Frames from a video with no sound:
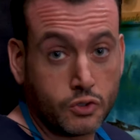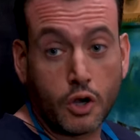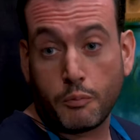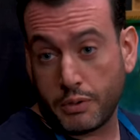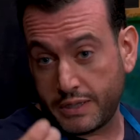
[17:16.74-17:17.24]

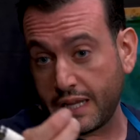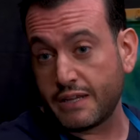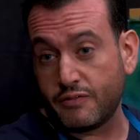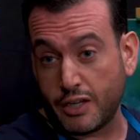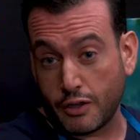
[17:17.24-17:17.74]
Don't put that
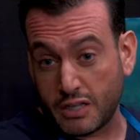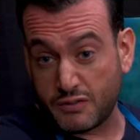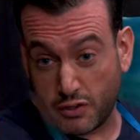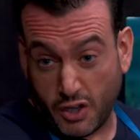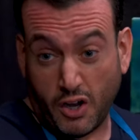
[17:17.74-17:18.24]
in a video.
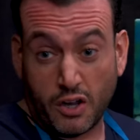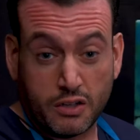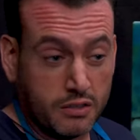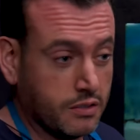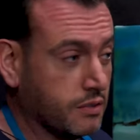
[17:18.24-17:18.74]
That's for y'all.